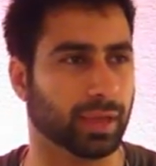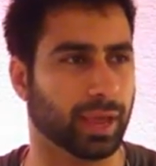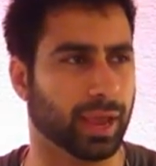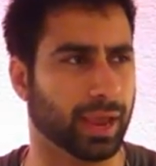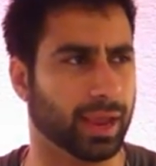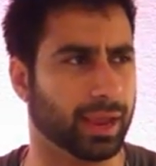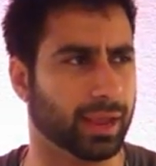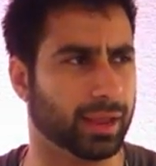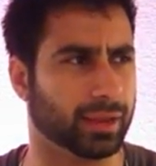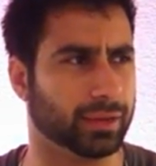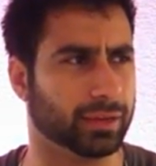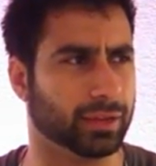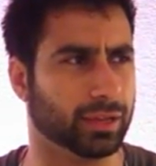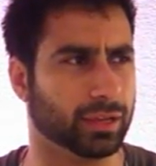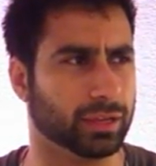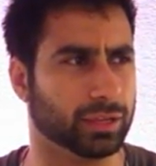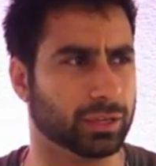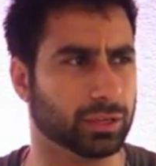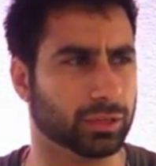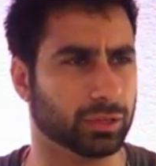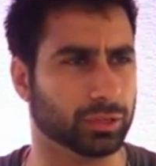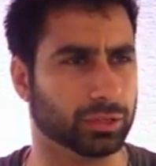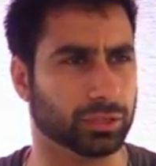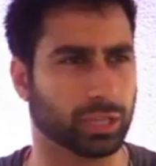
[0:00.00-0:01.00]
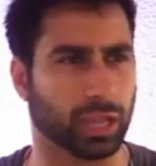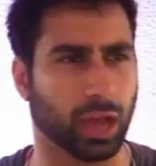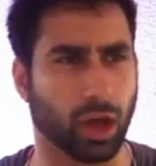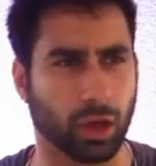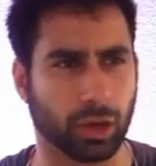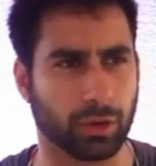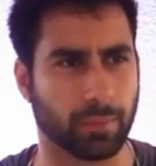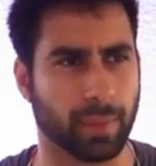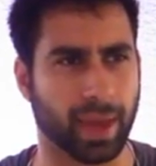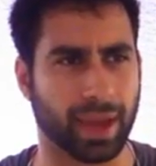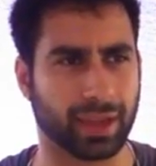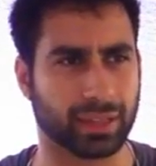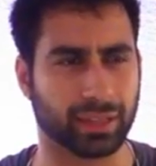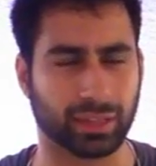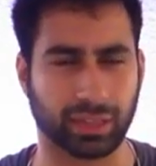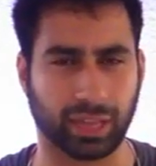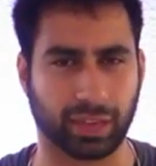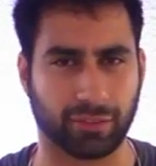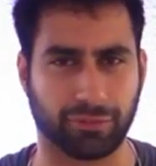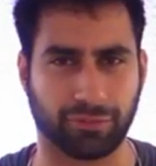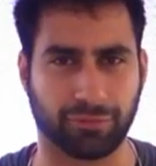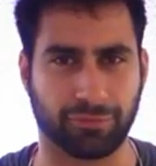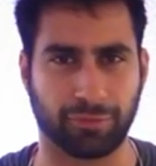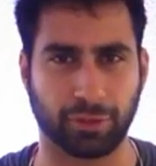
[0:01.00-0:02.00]
And you'll automatically
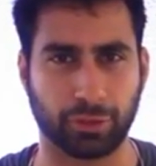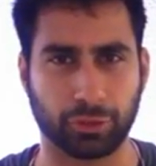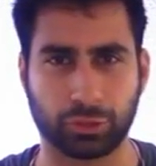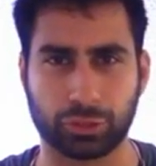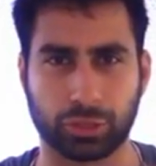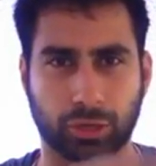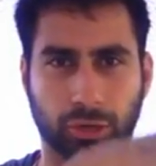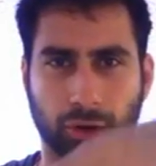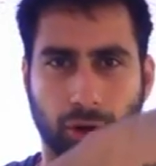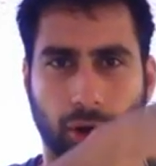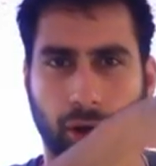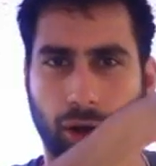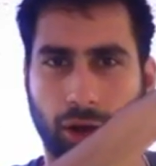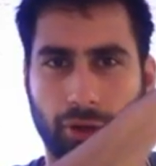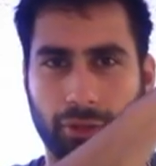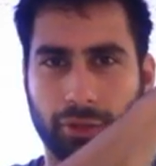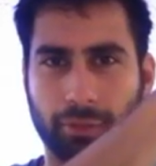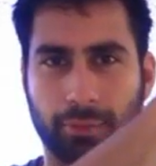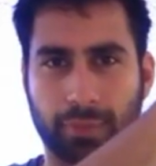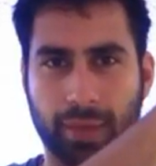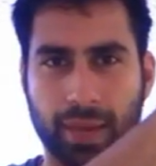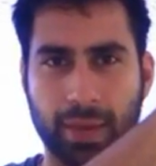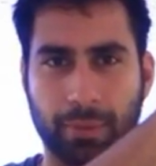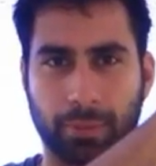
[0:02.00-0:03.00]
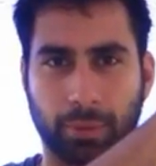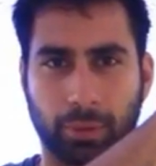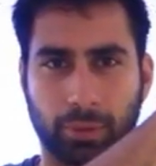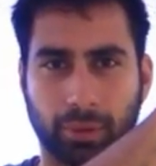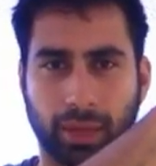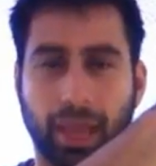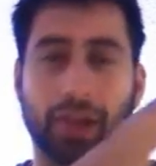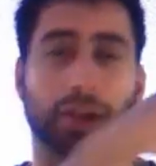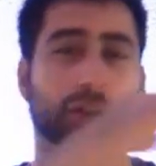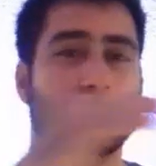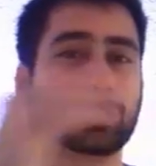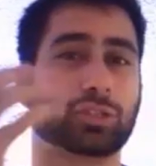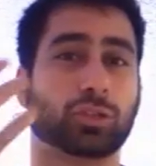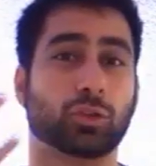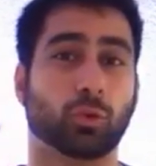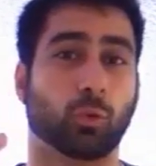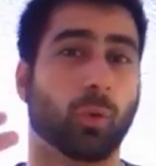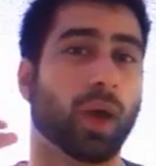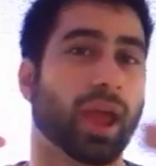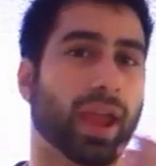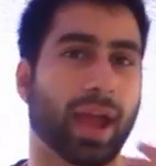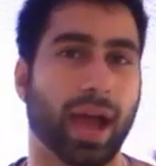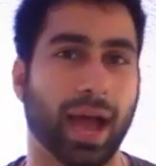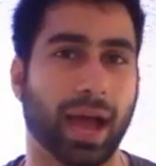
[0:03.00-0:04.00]
like filter all the people. And also the
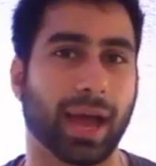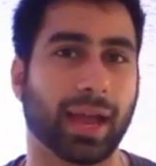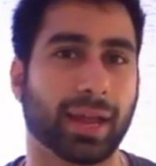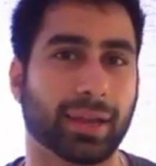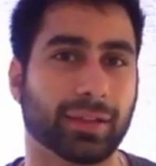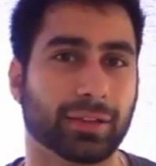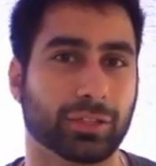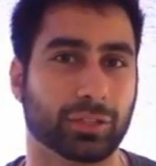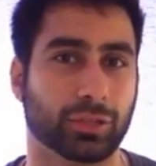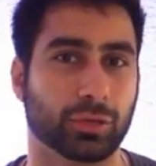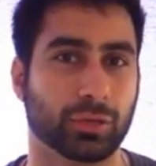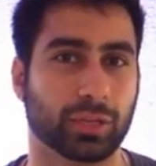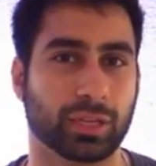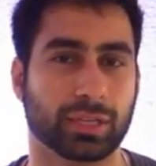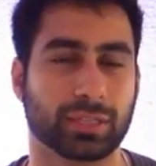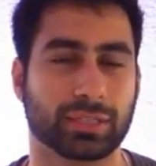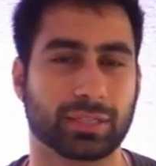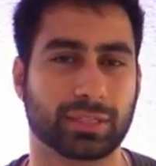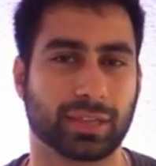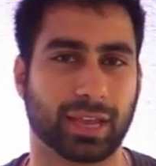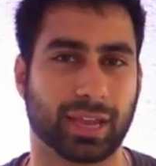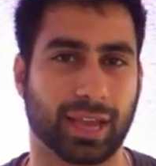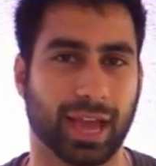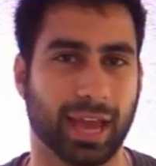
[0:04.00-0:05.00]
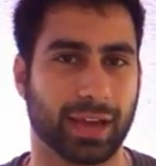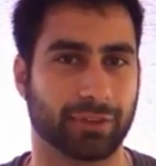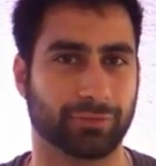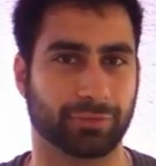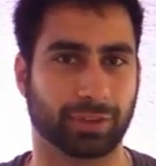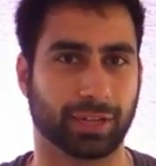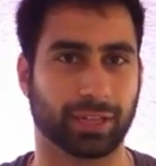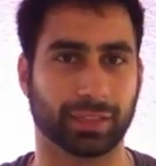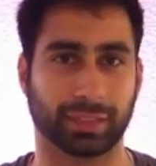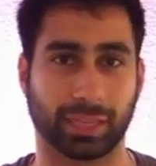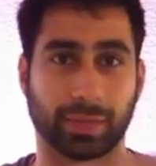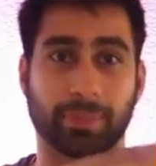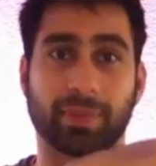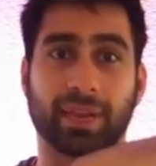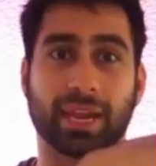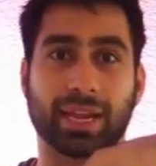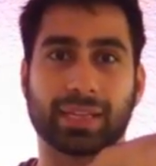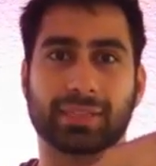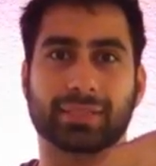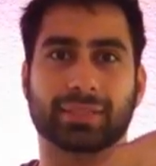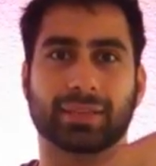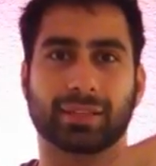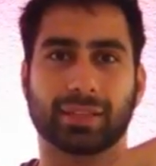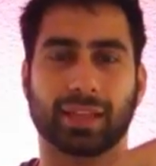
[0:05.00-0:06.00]
way I do this, it kind of
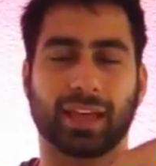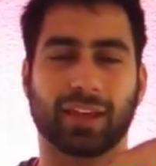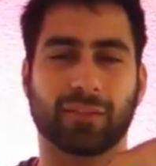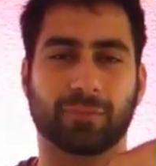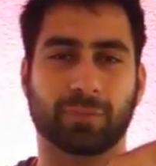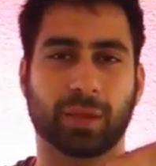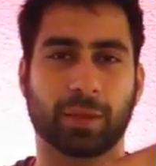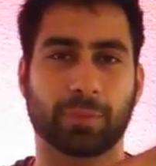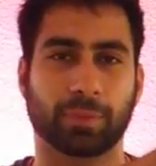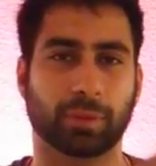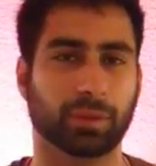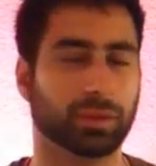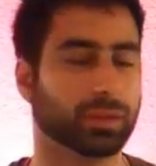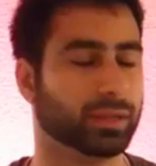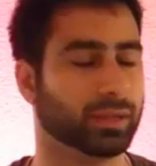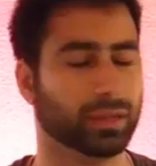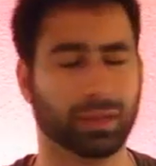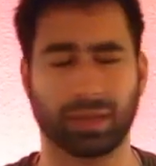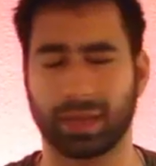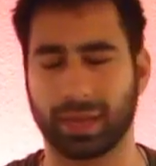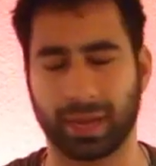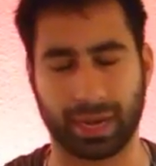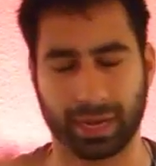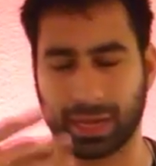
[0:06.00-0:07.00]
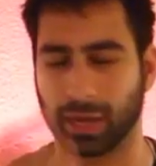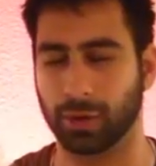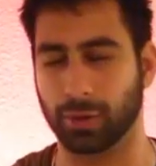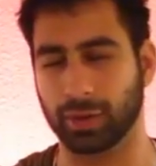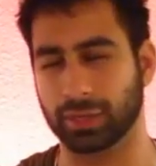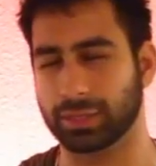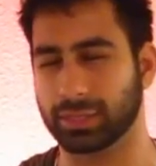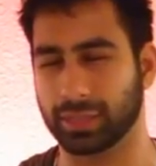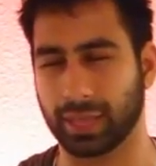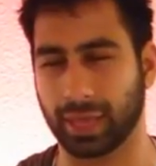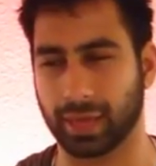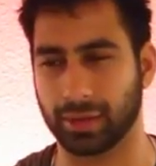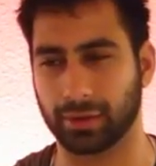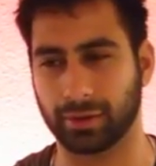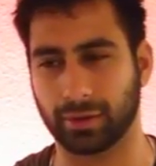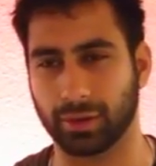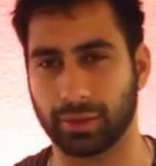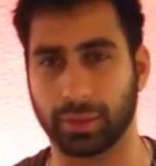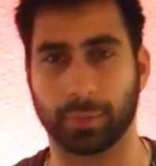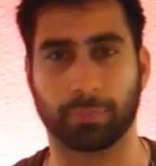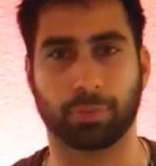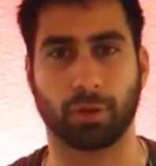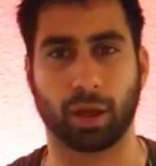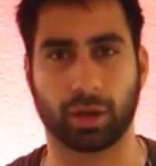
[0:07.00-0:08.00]
eliminates a lot of people. And I go into that
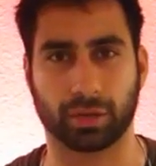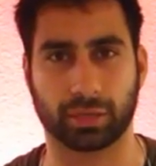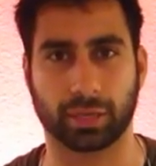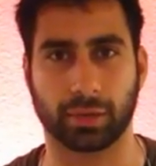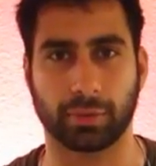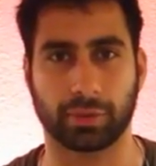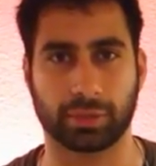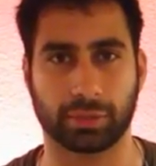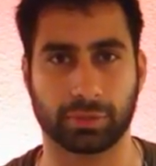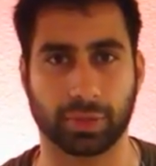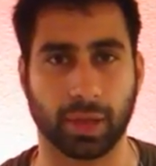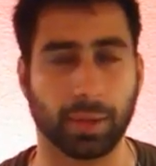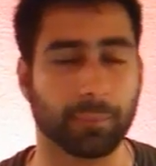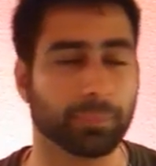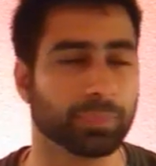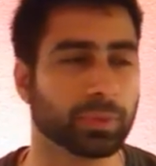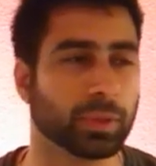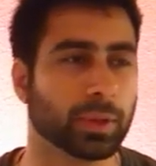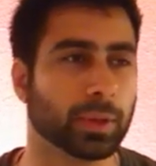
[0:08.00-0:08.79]
in the product, how we do that.